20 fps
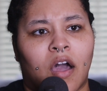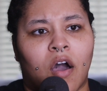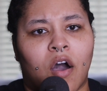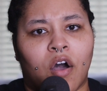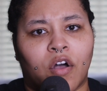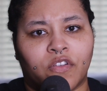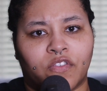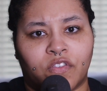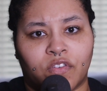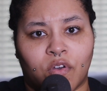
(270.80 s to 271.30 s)

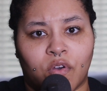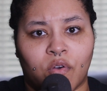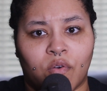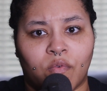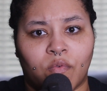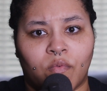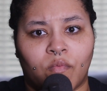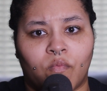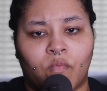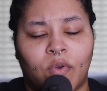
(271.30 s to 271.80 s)
Also,
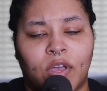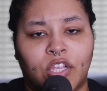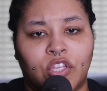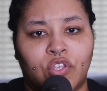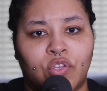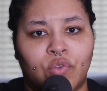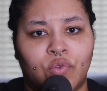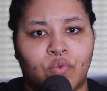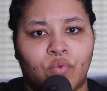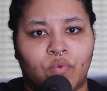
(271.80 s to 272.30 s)
when
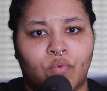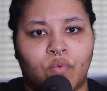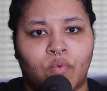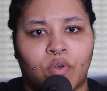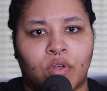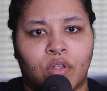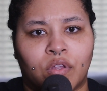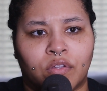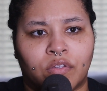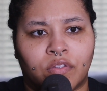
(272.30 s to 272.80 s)
you
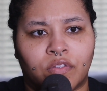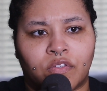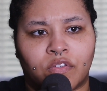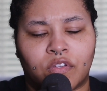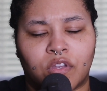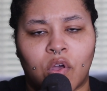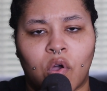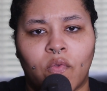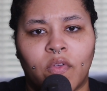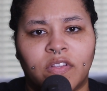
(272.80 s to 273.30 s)

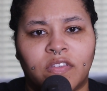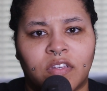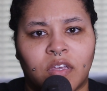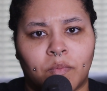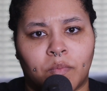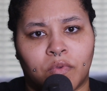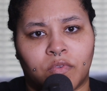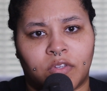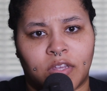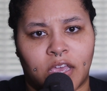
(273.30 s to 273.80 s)
slow the
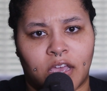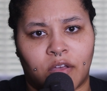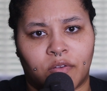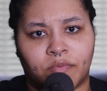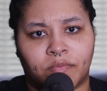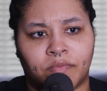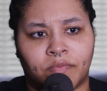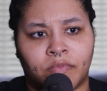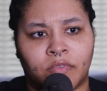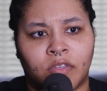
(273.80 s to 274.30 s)
tempo
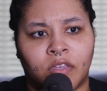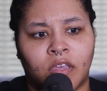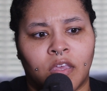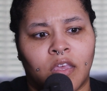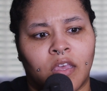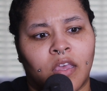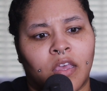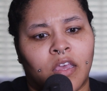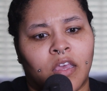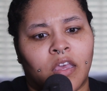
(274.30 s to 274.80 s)
down,
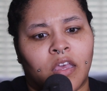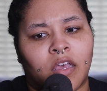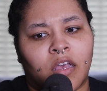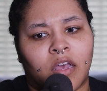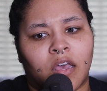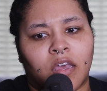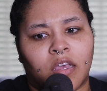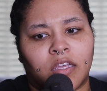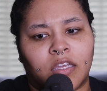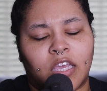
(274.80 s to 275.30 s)

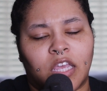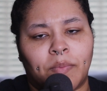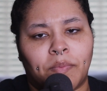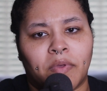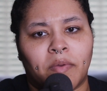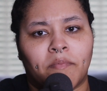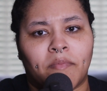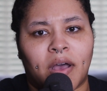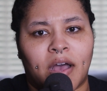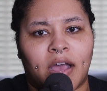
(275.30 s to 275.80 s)
keep
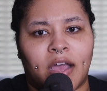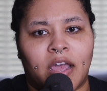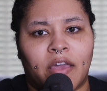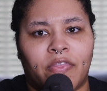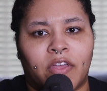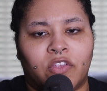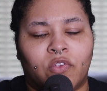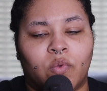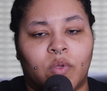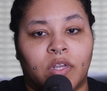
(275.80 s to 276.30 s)
in mind
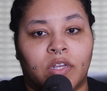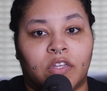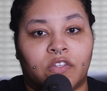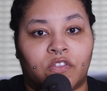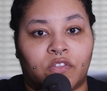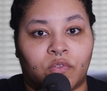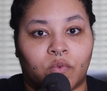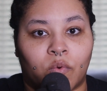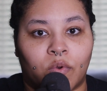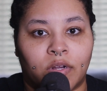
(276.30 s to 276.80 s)
that you can
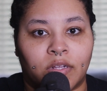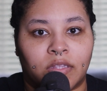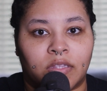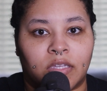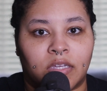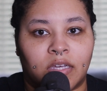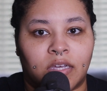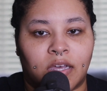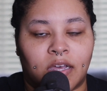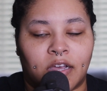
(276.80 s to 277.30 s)
distort
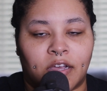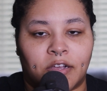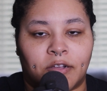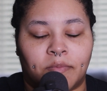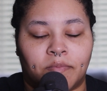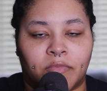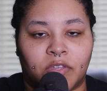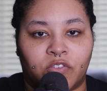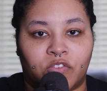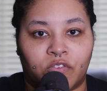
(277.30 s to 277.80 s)

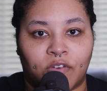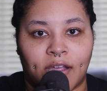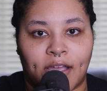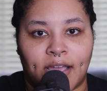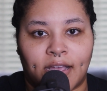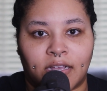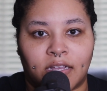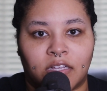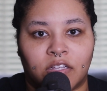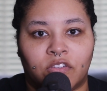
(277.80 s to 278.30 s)
the
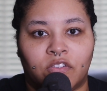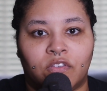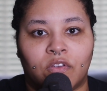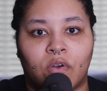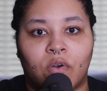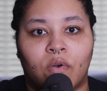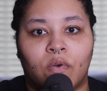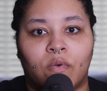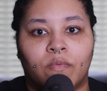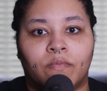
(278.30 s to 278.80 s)
track.
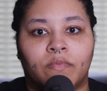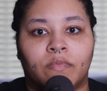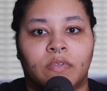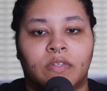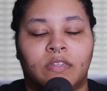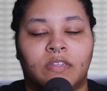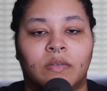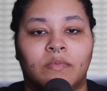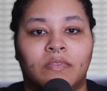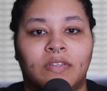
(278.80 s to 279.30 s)
So
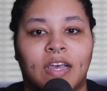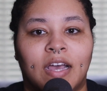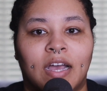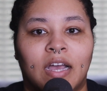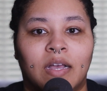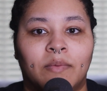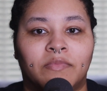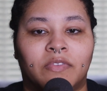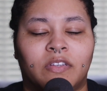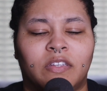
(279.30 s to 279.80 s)

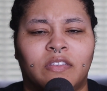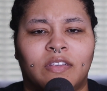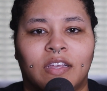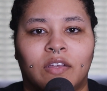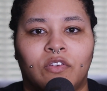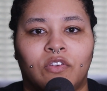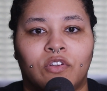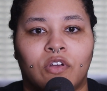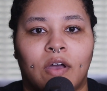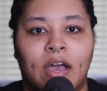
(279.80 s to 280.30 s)
sometimes, just like
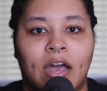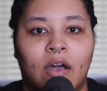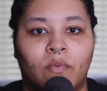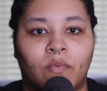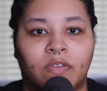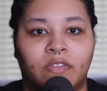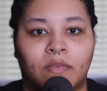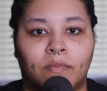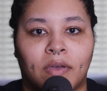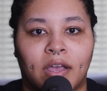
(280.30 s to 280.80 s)
how
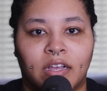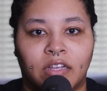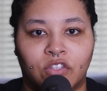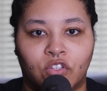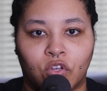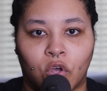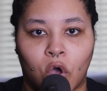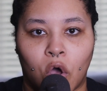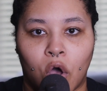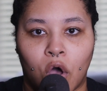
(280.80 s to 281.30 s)
when somebody
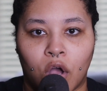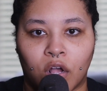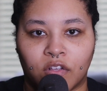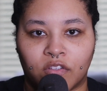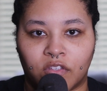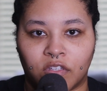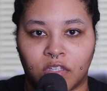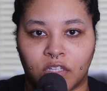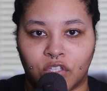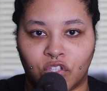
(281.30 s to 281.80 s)

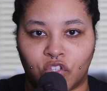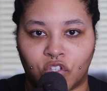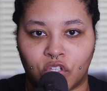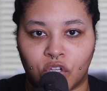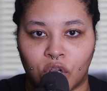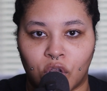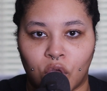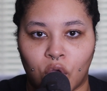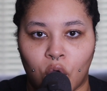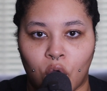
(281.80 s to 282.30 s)
talks in
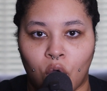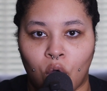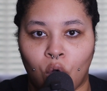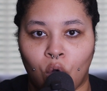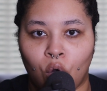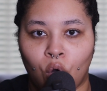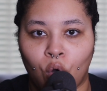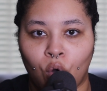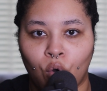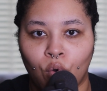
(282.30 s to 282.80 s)

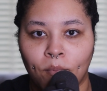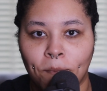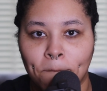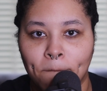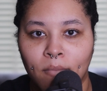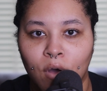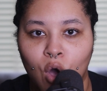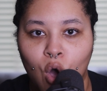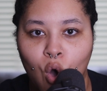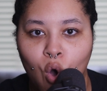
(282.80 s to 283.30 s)
slow
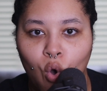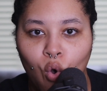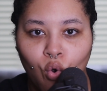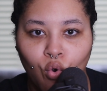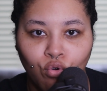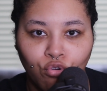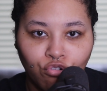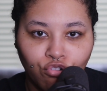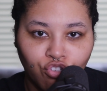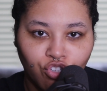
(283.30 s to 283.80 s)

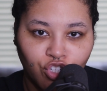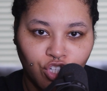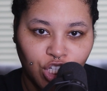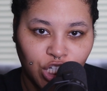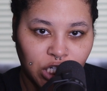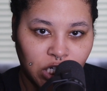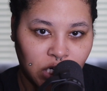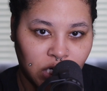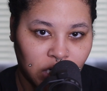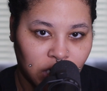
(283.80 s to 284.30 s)

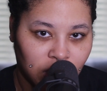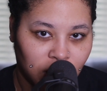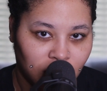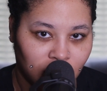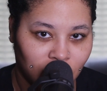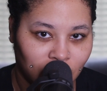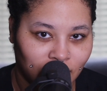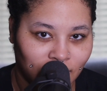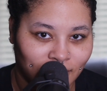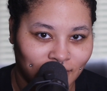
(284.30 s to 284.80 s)

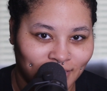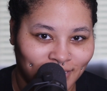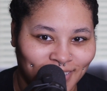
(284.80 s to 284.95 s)
motion,